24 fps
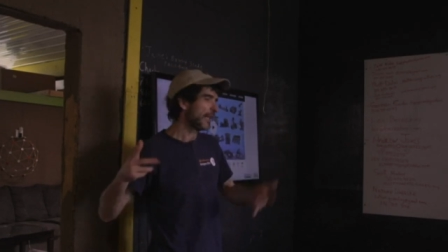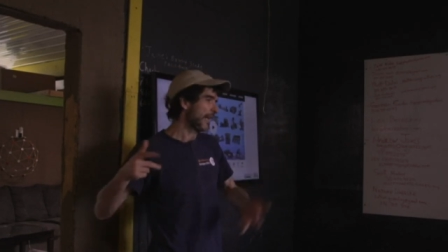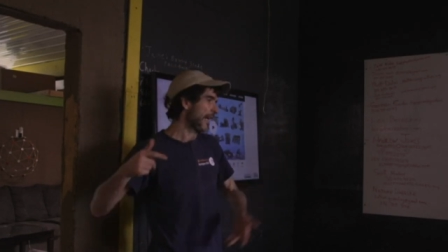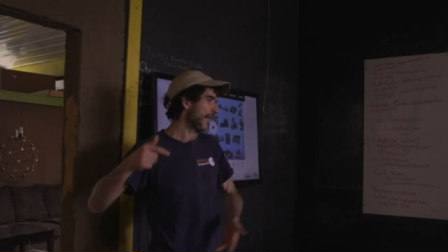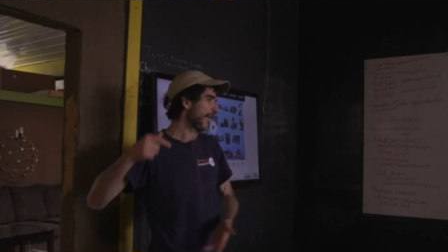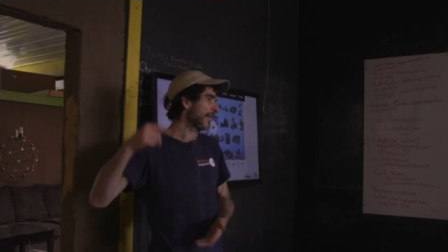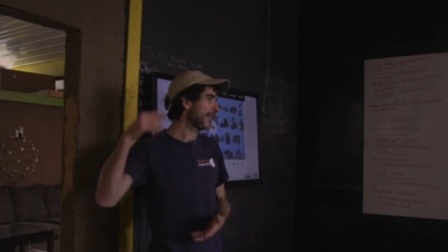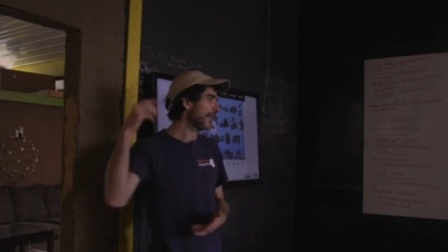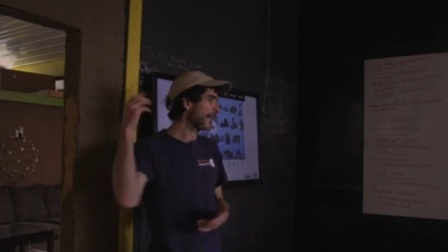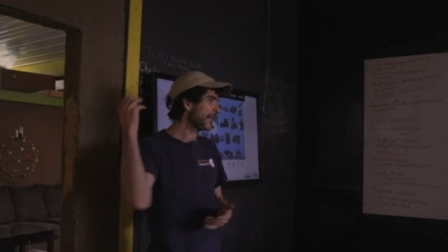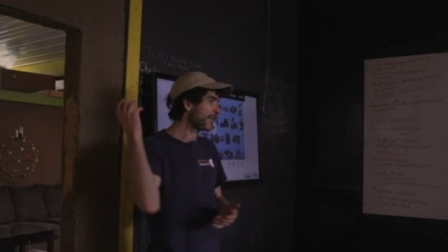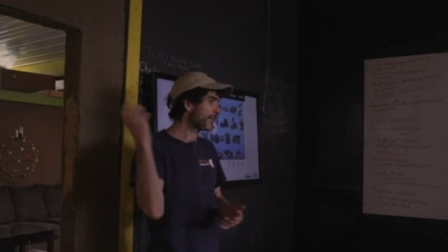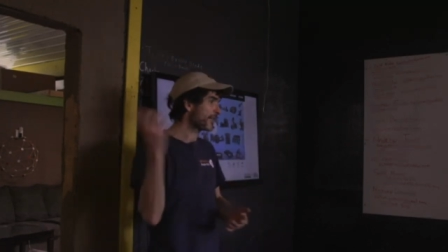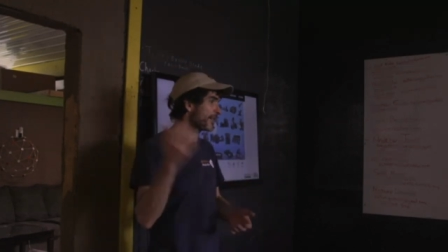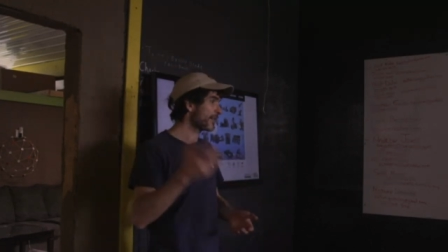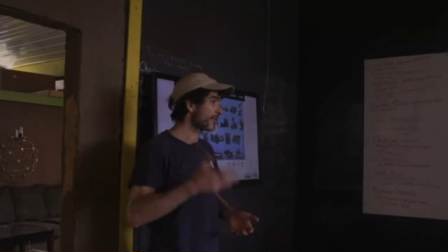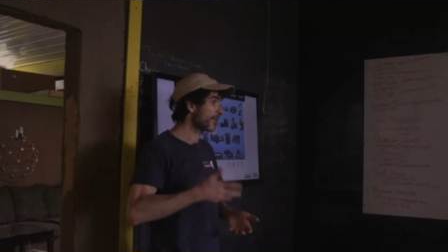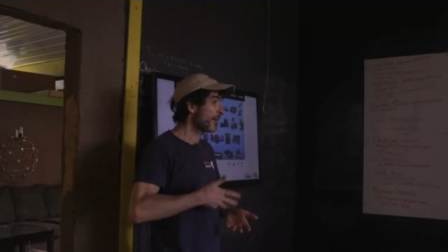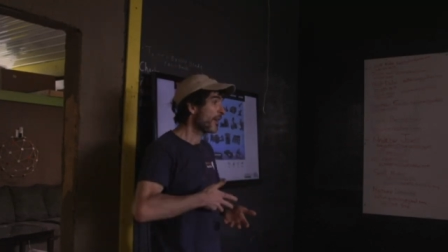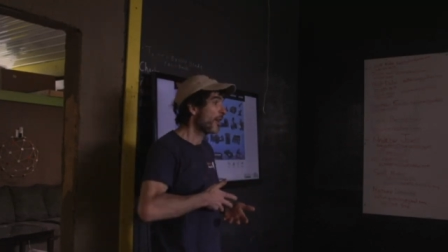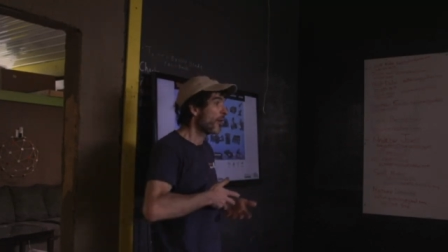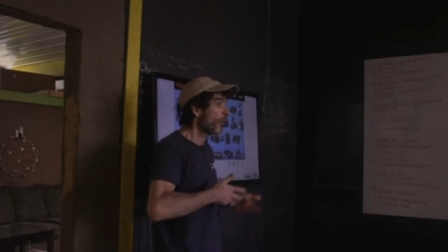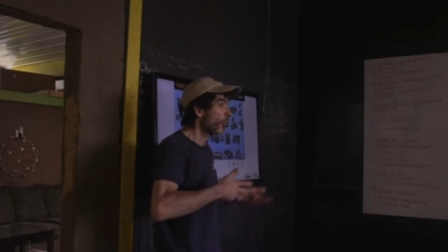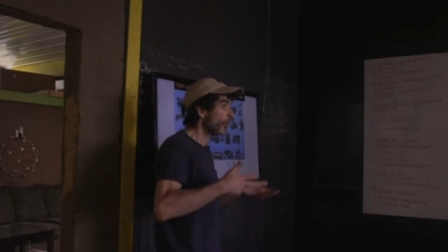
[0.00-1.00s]
And the guy
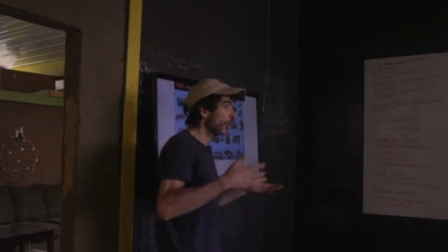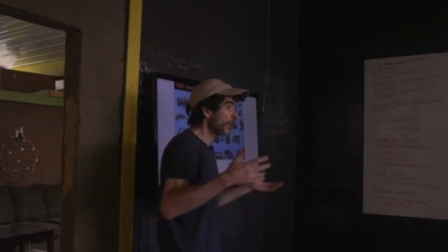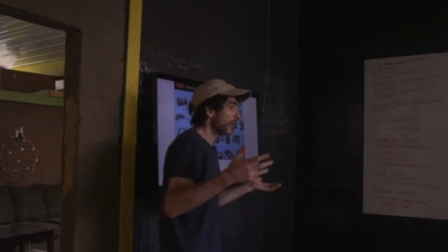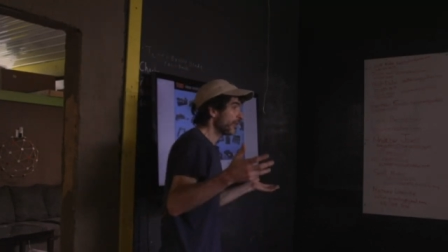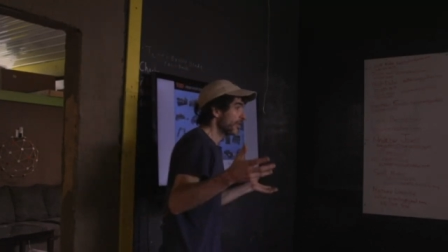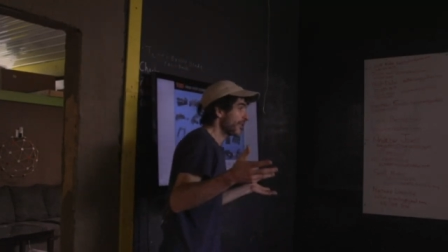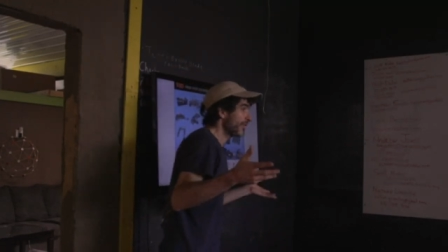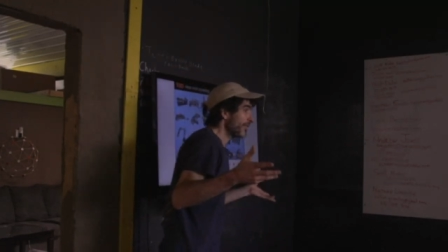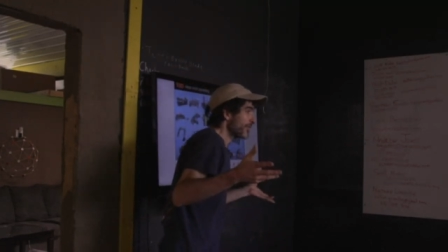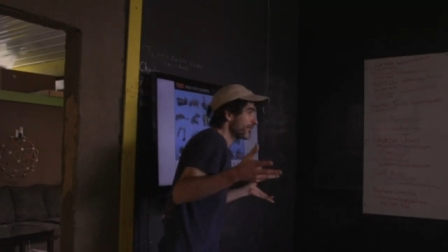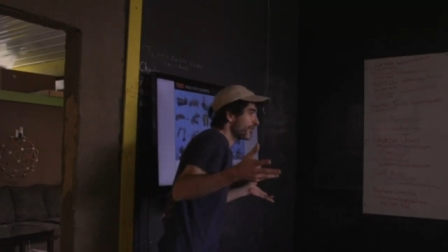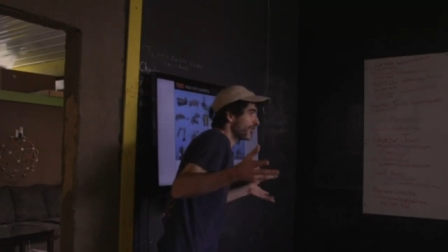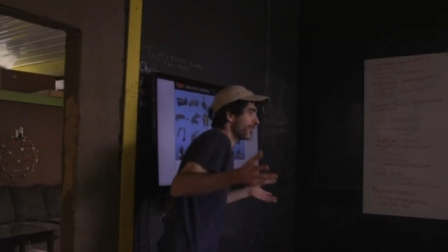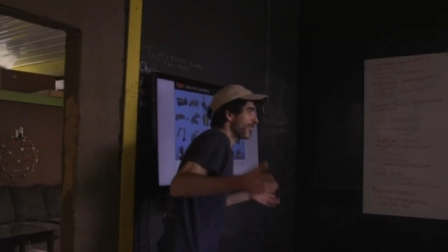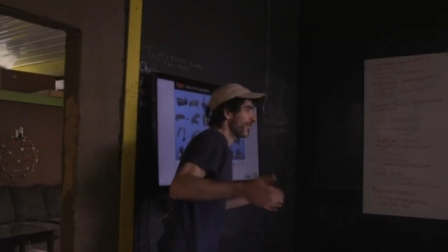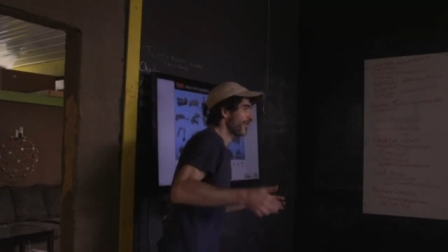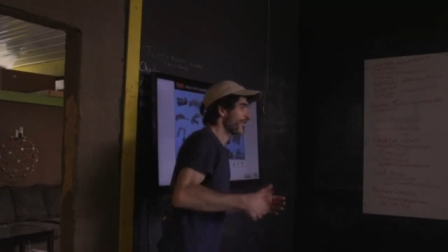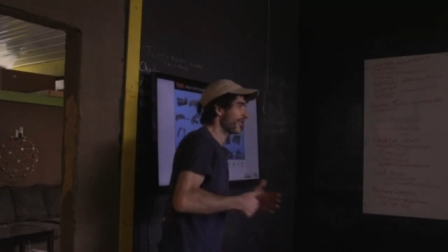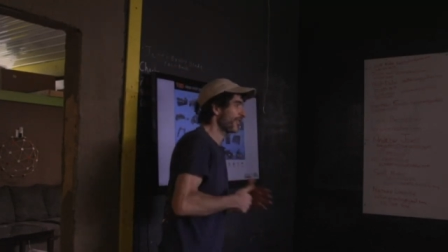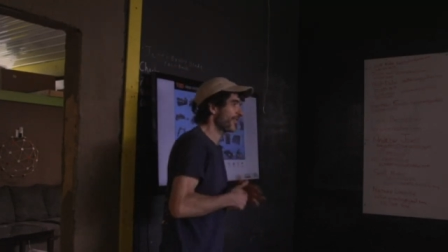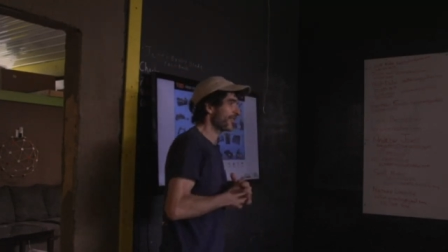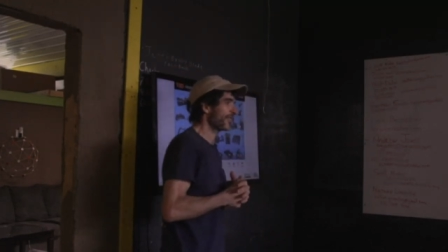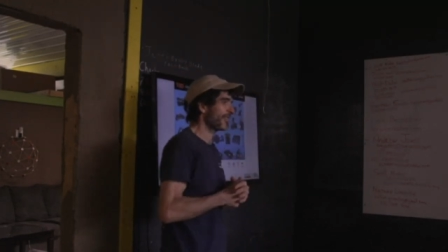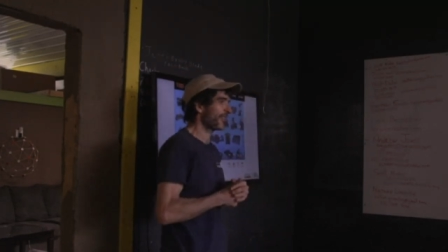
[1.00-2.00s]
says, well, it doesn't
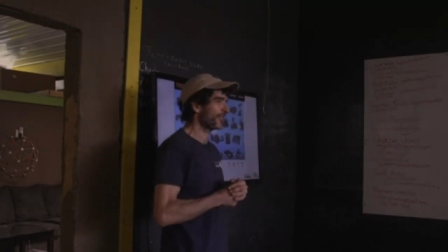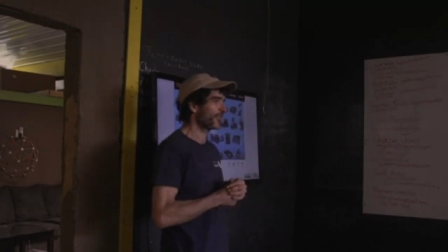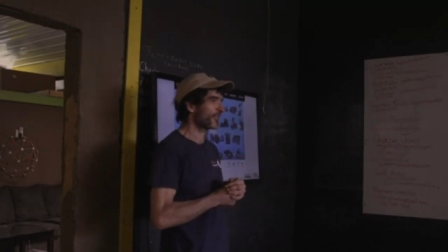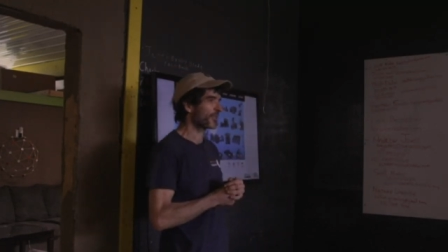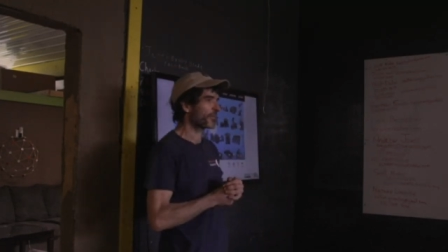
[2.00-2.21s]
exist, I